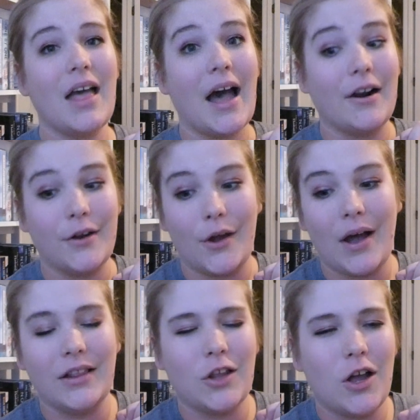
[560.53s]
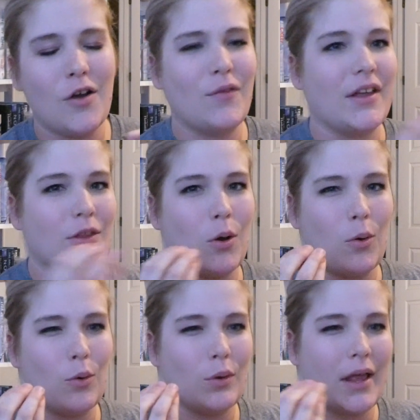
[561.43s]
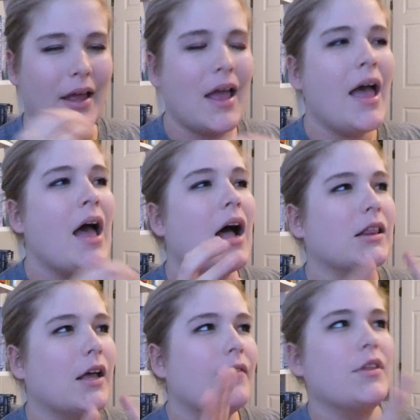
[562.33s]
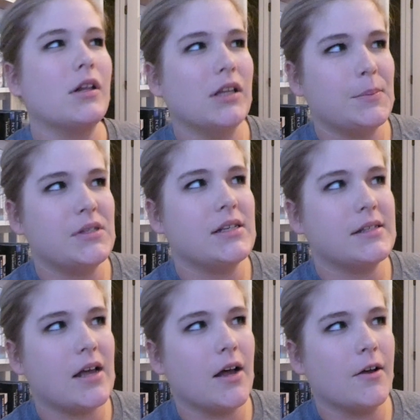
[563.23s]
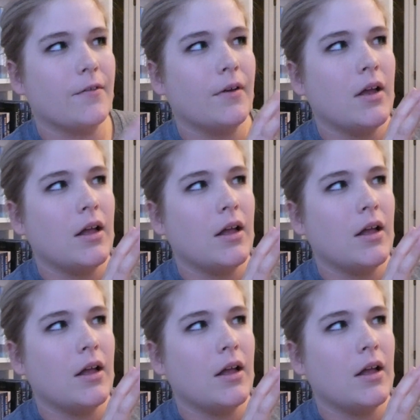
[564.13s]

I don't know. I love like the whole like I love the glimpses of